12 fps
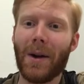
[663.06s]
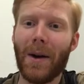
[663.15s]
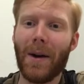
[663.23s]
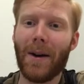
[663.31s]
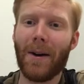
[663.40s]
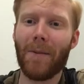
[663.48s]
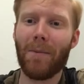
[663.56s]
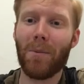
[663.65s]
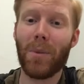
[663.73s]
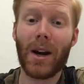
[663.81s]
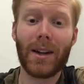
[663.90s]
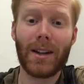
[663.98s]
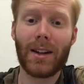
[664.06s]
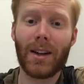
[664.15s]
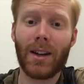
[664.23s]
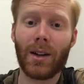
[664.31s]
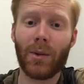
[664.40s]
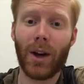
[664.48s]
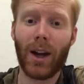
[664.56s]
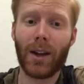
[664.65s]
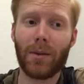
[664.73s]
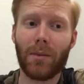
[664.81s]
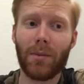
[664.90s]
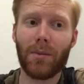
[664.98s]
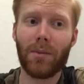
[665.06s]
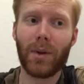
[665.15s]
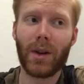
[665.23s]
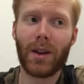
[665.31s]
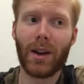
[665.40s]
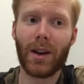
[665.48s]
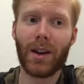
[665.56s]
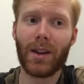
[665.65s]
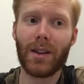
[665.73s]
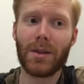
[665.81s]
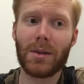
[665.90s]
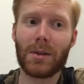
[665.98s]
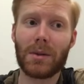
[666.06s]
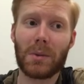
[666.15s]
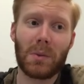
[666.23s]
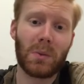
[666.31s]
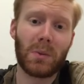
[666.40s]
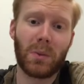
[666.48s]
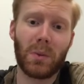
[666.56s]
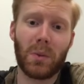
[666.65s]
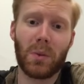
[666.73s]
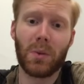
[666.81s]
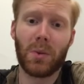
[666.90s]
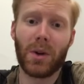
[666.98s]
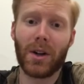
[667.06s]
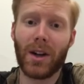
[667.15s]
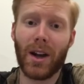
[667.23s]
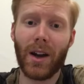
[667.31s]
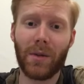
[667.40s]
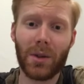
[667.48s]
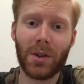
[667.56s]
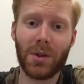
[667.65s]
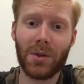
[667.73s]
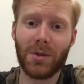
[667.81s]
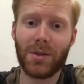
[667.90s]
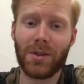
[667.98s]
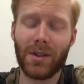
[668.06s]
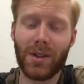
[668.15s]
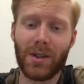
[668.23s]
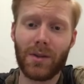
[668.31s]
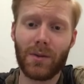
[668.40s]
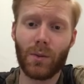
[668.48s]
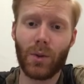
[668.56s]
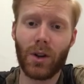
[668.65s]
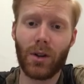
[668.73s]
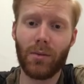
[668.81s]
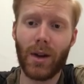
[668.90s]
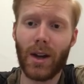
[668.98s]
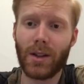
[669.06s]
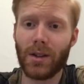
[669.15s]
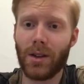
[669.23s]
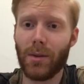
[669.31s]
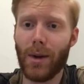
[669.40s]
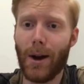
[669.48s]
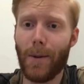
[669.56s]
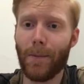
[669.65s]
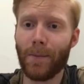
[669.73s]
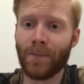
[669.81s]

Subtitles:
But I did it anyway, because what did I have to lose? And it's what I'm passionate about.